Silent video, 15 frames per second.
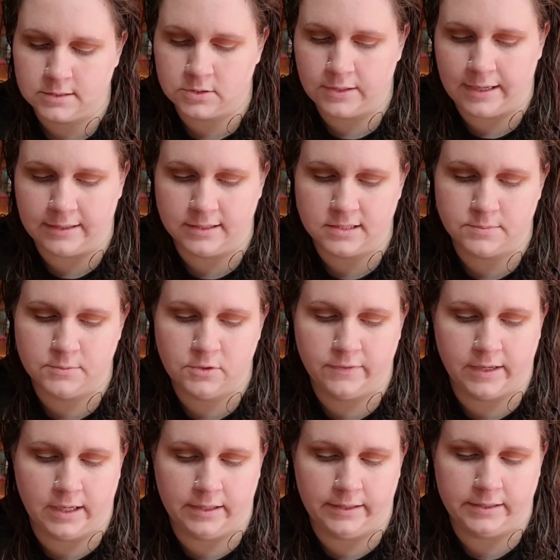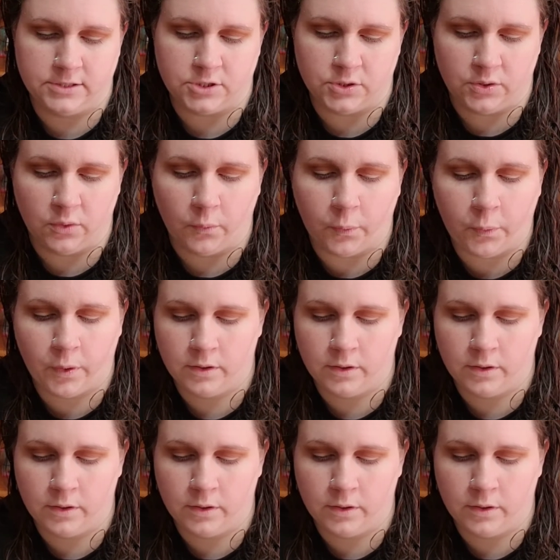So now let's move on into